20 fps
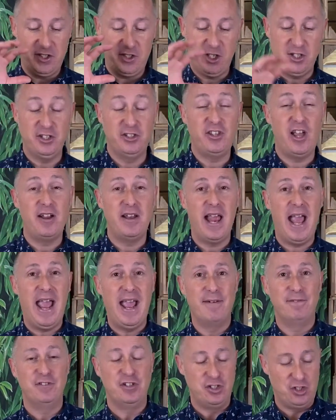So you don't
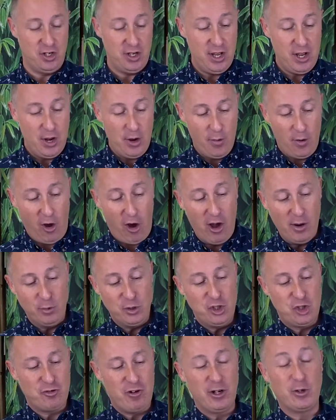have to, I
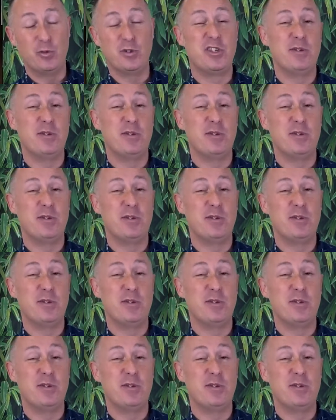would struggle